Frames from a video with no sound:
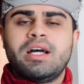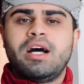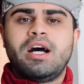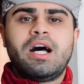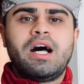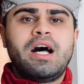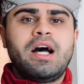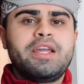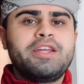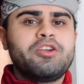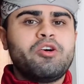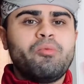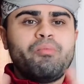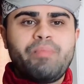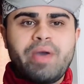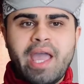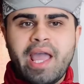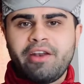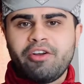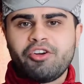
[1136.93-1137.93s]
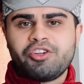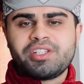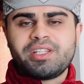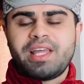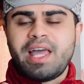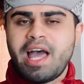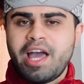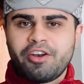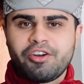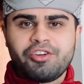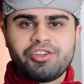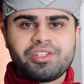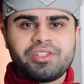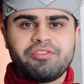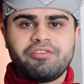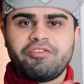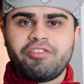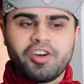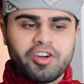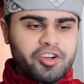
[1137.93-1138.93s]
uh, you know, banners and headers
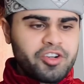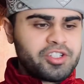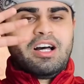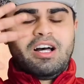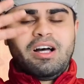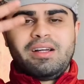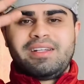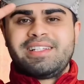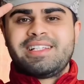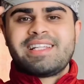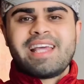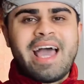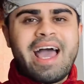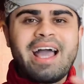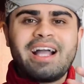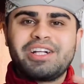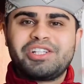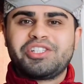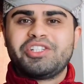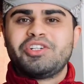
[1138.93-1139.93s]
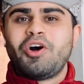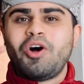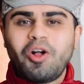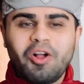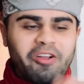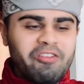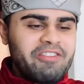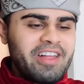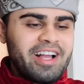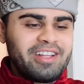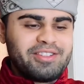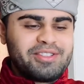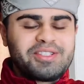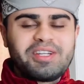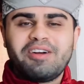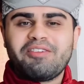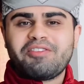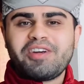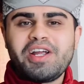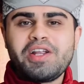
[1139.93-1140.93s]
and footers, uh, text and all that
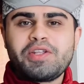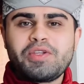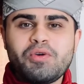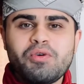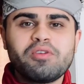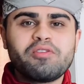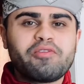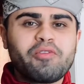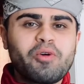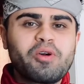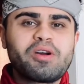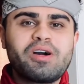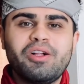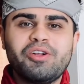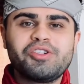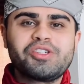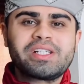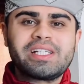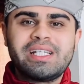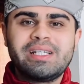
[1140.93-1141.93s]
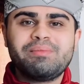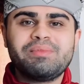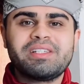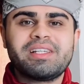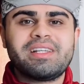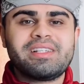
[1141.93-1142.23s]
stuff, right? Two to four color schemes